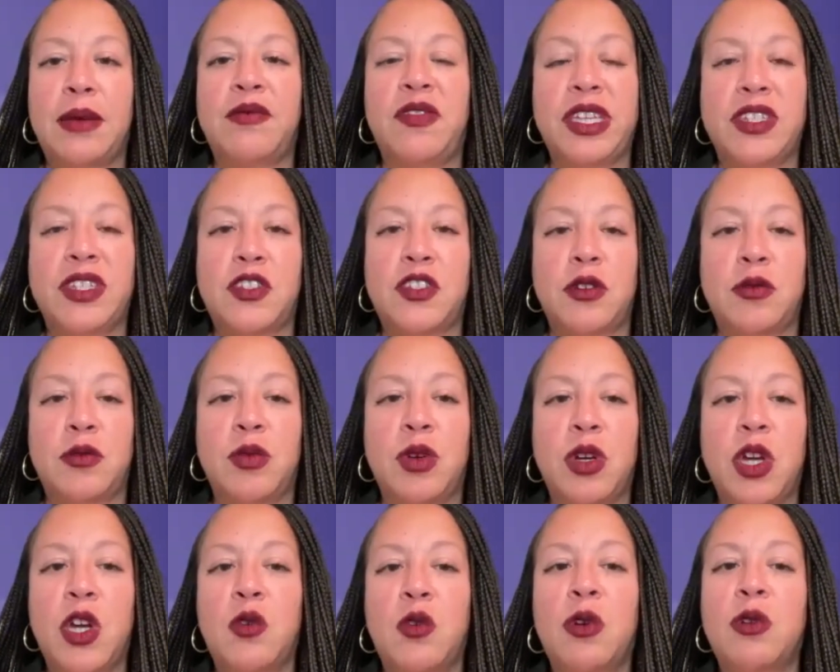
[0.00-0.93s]
via Zoom,
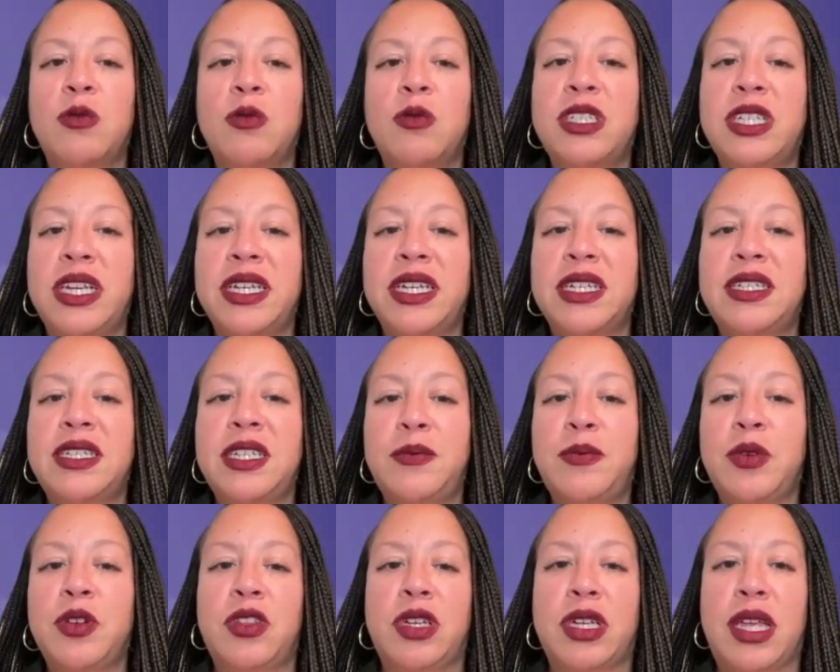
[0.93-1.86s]
where we'll take a
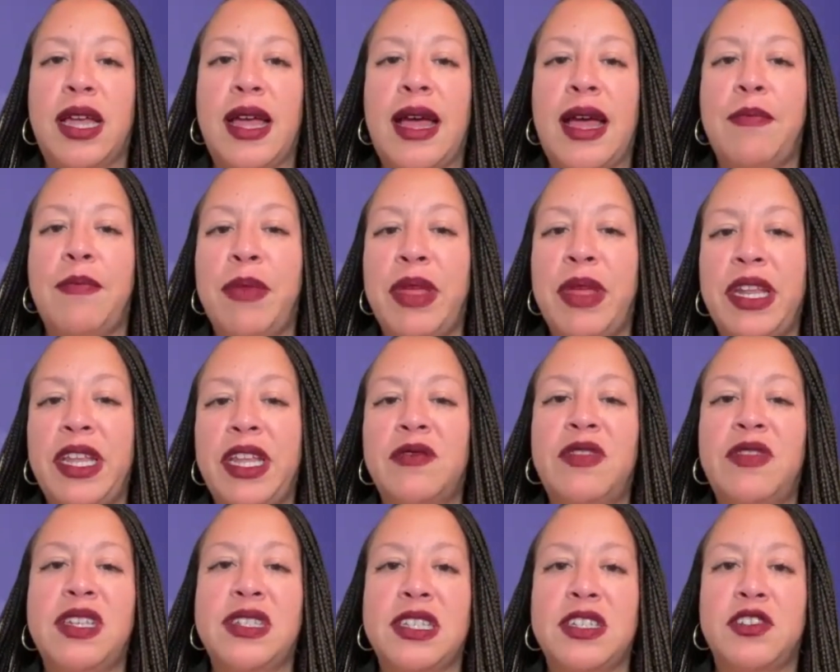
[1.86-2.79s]
deeper look at many of
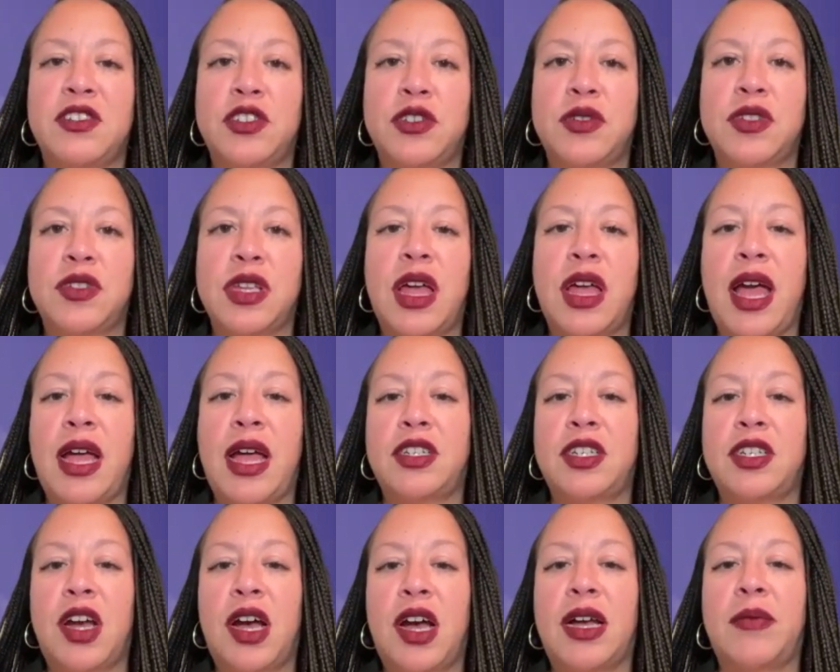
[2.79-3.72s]
these issues and
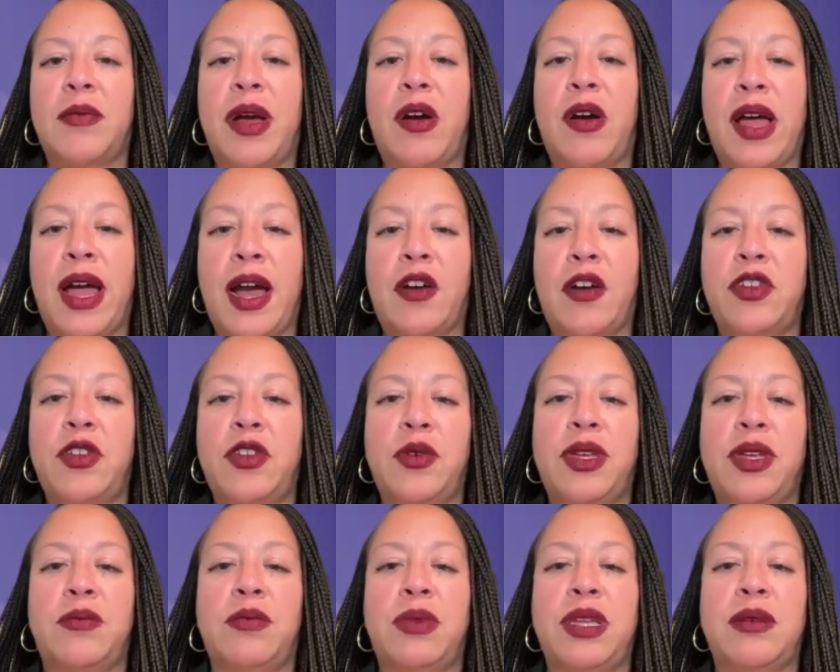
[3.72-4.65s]
talk about how you
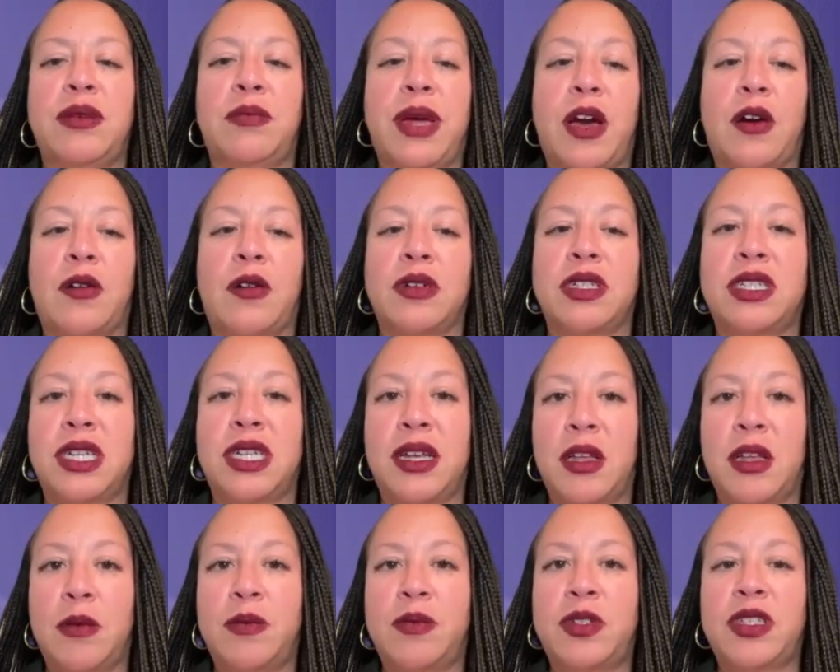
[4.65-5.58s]
can be empowered to
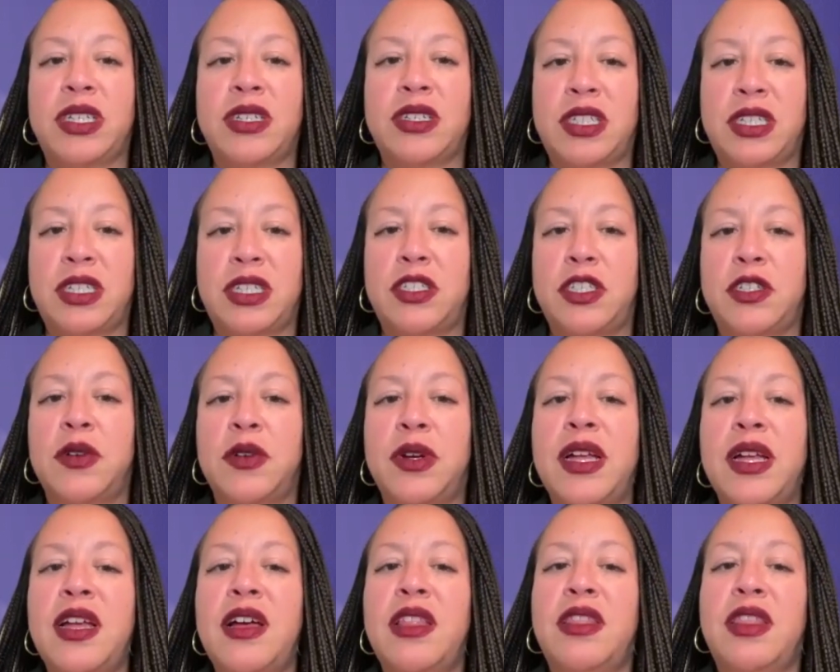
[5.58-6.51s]
help to continue
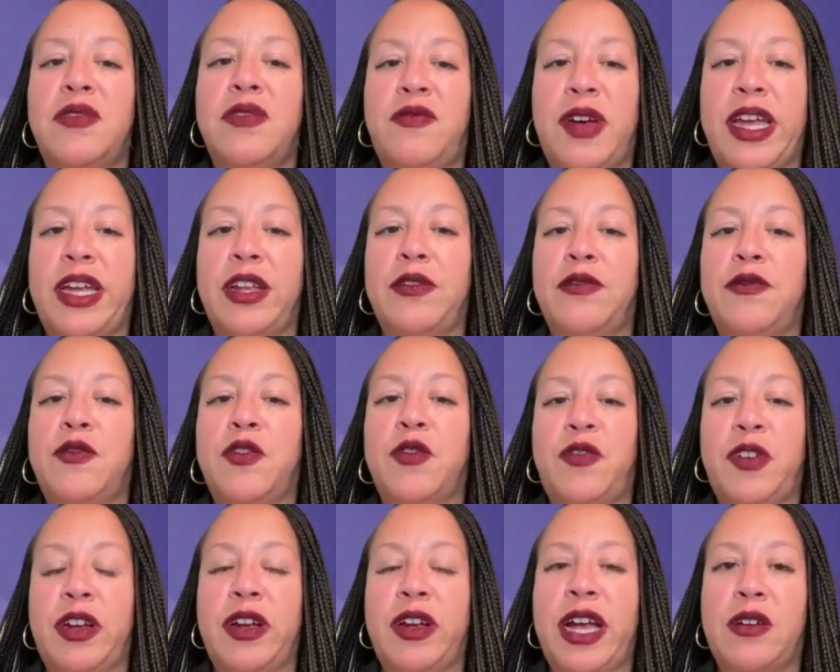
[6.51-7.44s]
the fight for
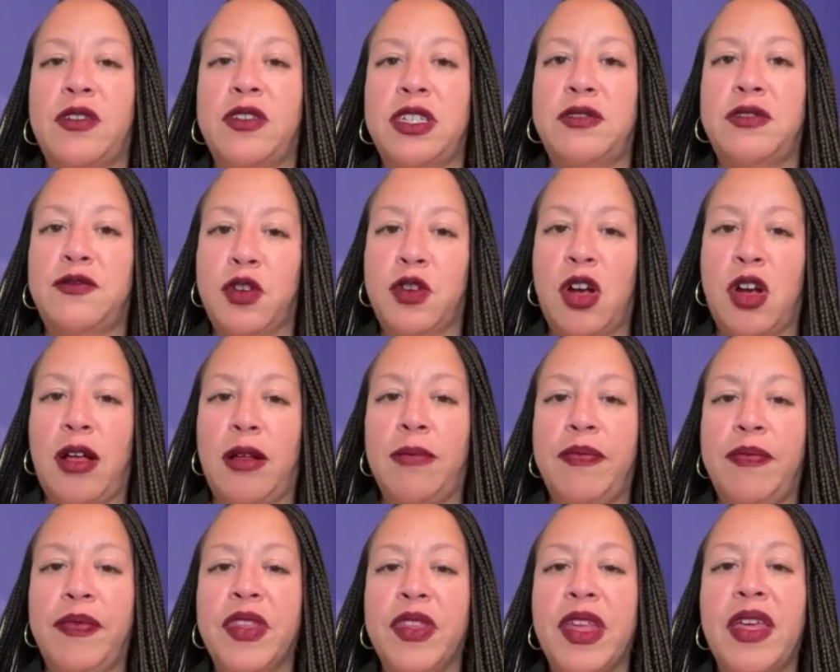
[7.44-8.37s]
fair housing for all.
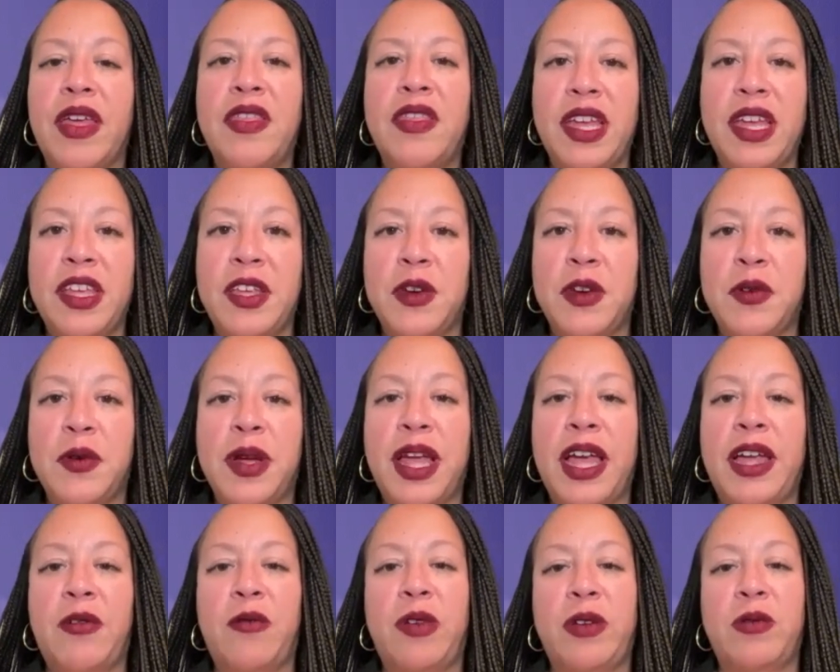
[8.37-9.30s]
Thank you,
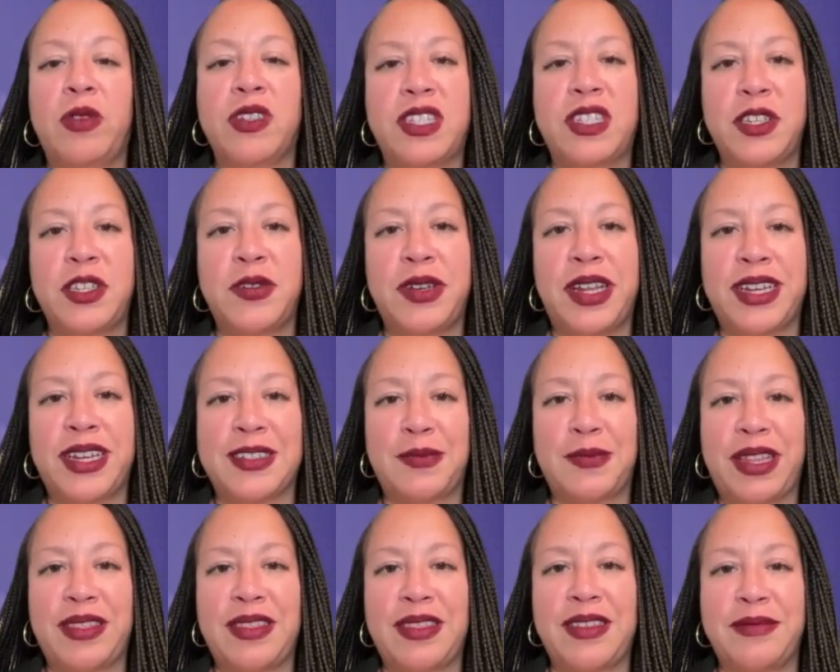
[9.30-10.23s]
and we will see you next
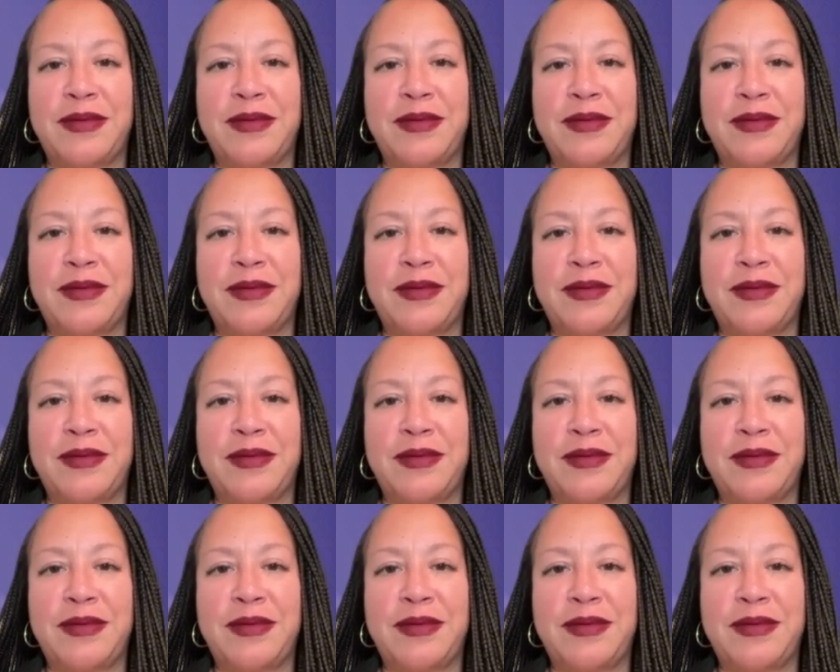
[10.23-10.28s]
month.